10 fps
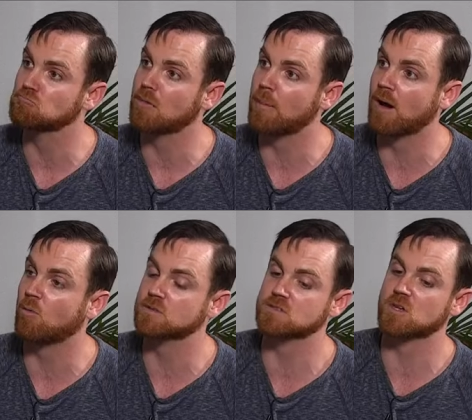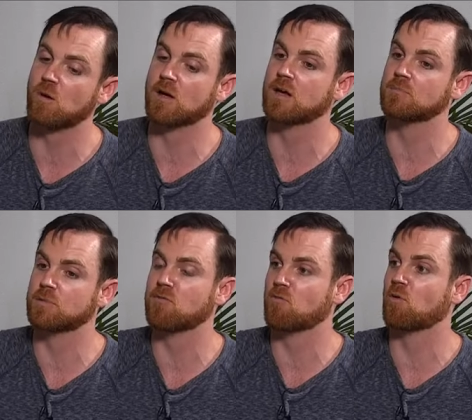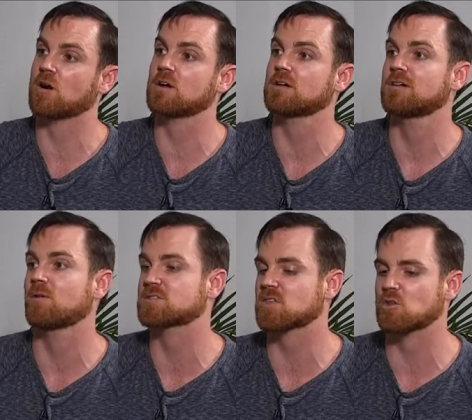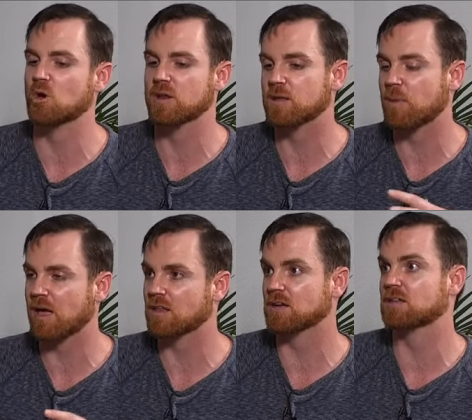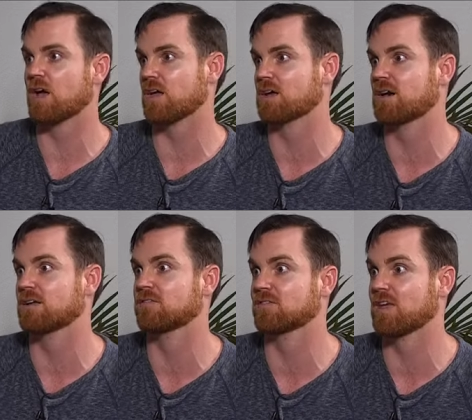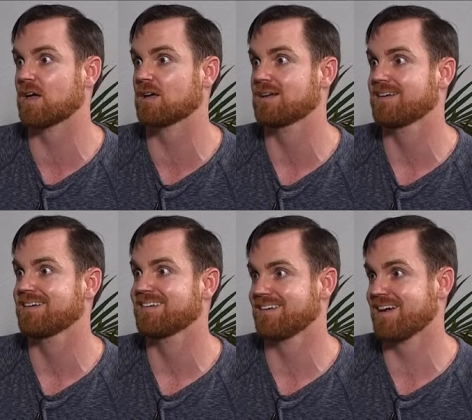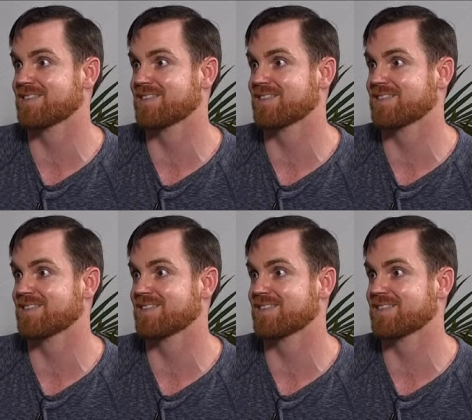about what's going on before. What's the loading bay look like? Kind of the thing. loading bay. Yeah,